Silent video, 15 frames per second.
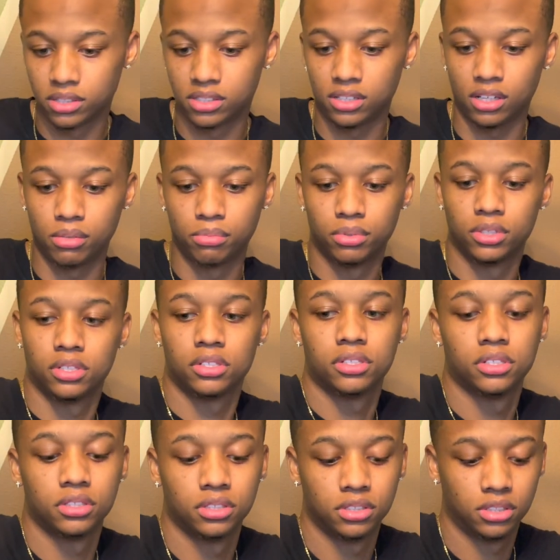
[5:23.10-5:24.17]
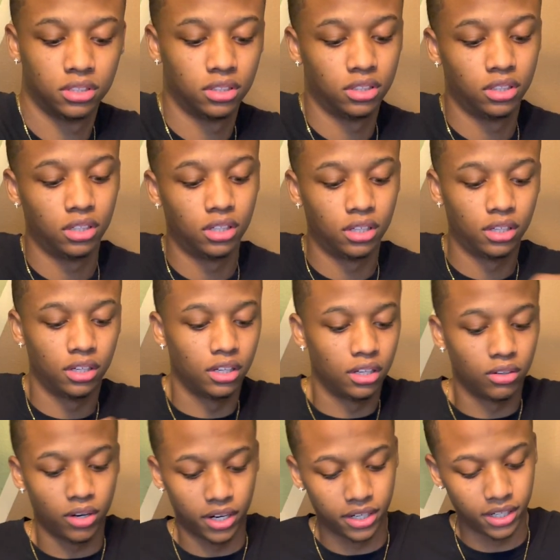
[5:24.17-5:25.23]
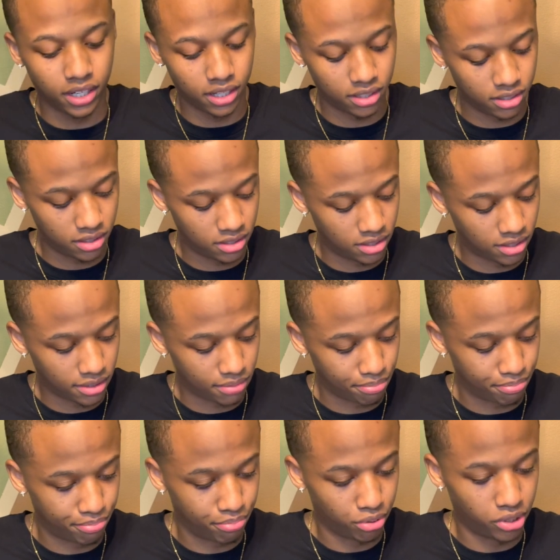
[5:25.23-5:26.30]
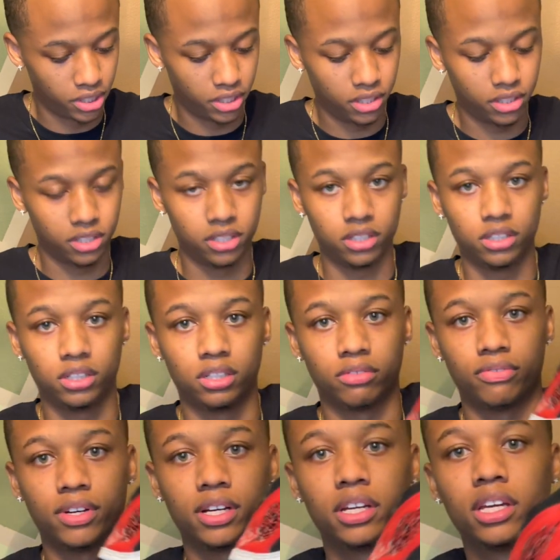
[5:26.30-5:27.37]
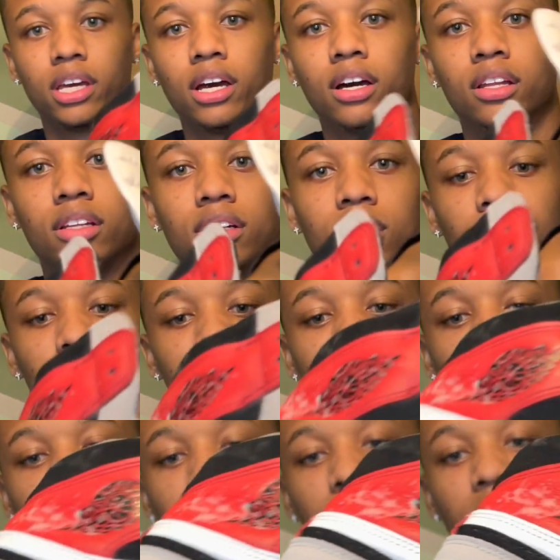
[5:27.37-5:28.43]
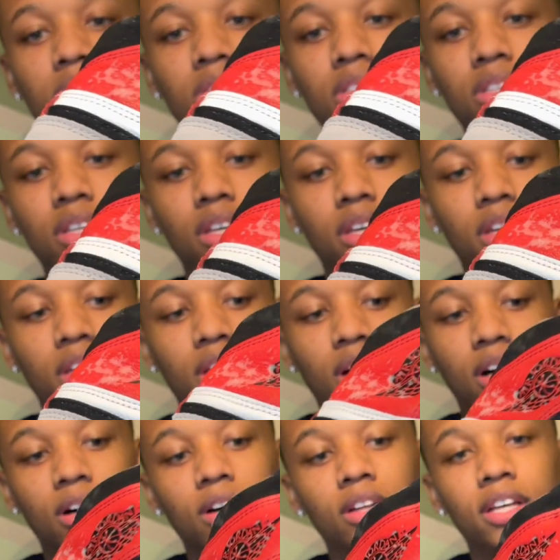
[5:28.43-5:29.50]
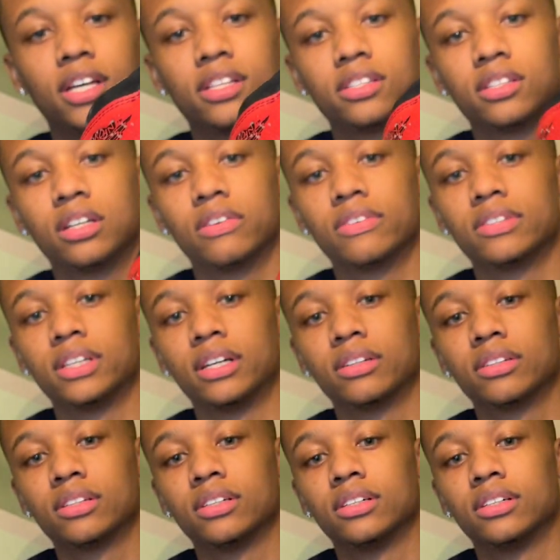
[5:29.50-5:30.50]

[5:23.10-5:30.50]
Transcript: soft brush. And right now, it's looking pretty good. If I give y'all a little close-up look, all that stuff is out